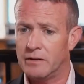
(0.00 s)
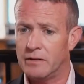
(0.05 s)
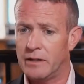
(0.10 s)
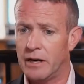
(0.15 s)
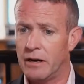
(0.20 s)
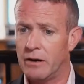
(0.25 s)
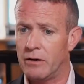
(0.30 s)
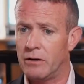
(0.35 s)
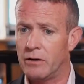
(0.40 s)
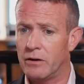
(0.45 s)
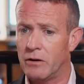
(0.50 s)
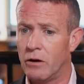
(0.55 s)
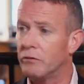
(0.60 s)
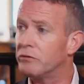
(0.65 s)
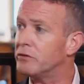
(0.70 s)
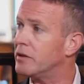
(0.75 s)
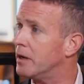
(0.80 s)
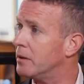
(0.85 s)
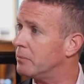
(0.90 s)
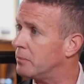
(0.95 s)
They are an
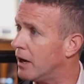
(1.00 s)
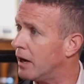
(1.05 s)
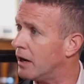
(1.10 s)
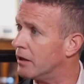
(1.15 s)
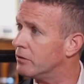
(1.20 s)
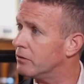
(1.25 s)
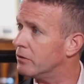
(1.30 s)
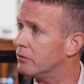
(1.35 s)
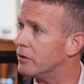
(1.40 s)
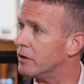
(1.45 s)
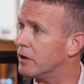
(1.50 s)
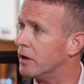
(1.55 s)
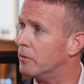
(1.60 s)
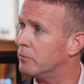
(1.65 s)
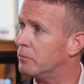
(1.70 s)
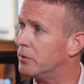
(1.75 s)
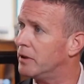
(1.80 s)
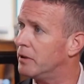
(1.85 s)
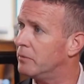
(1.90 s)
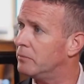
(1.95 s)
offtake partner of the
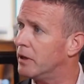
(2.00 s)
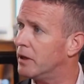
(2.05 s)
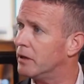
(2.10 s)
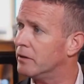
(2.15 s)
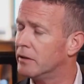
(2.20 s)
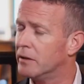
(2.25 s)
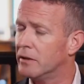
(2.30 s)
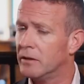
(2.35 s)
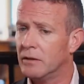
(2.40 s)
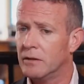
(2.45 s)
company, but